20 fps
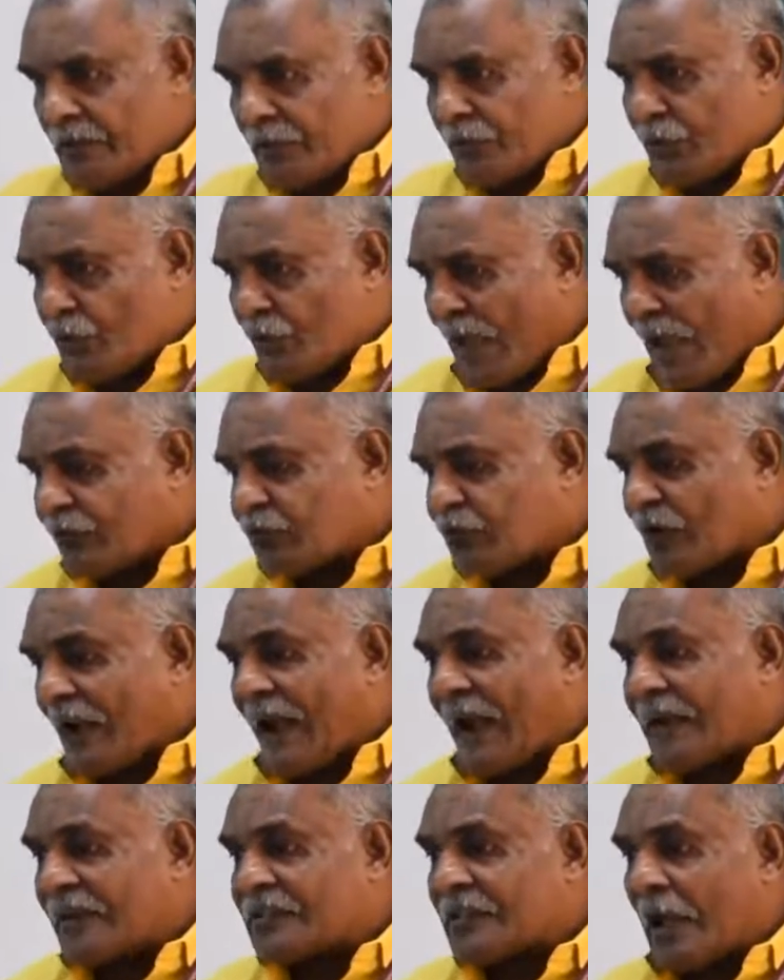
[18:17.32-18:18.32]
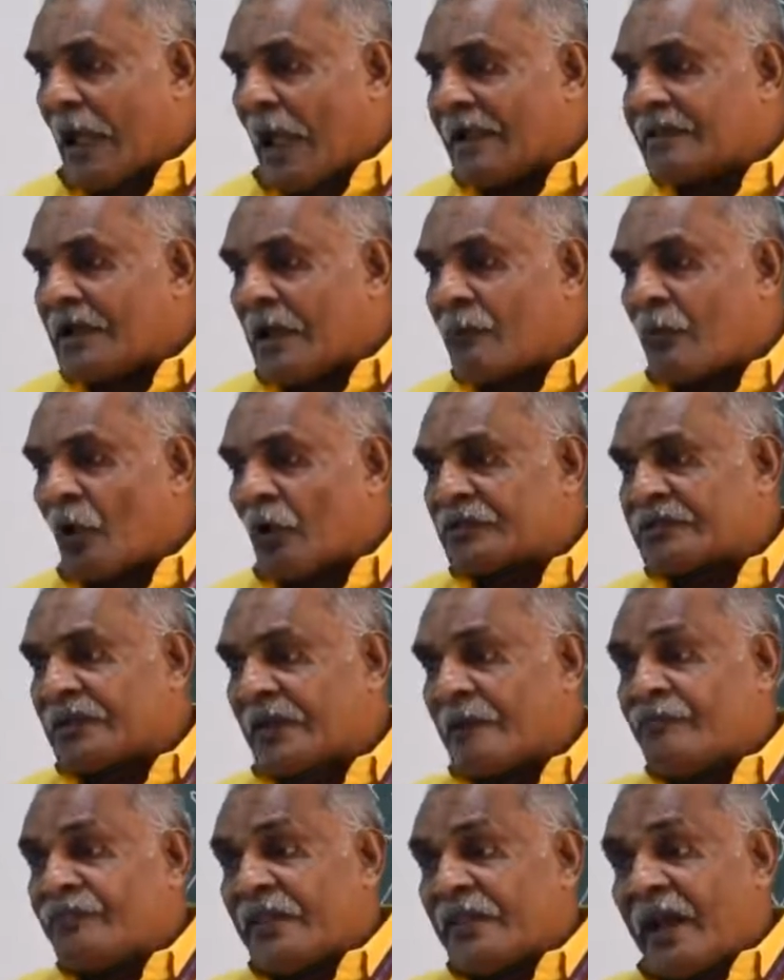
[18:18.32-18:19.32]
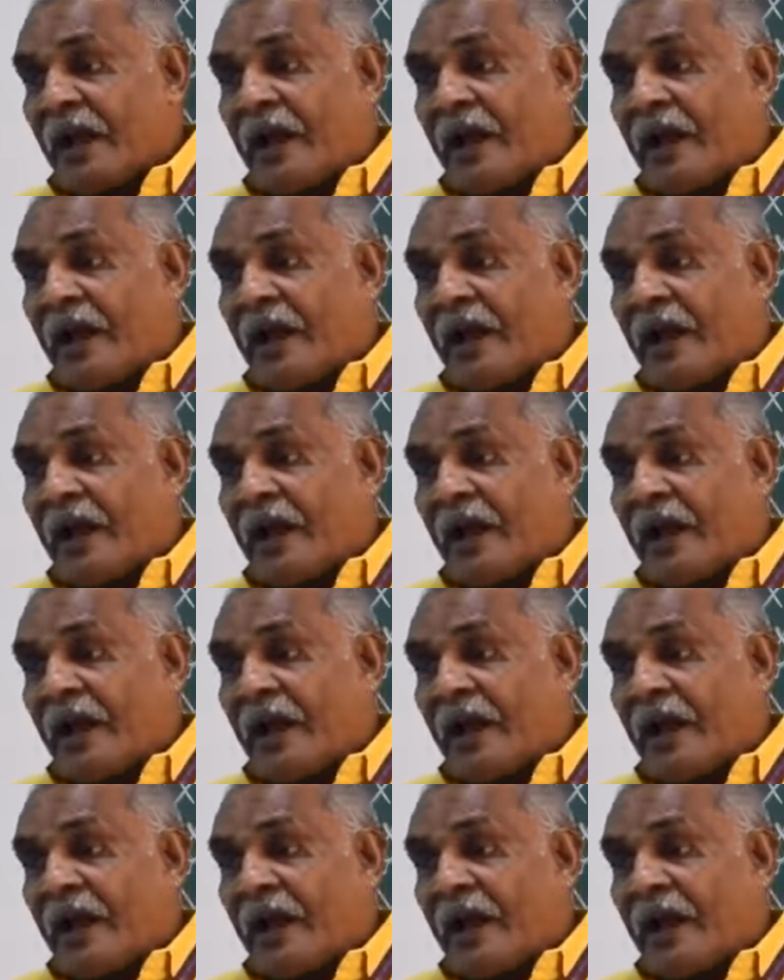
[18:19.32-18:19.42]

You have to have the idea about the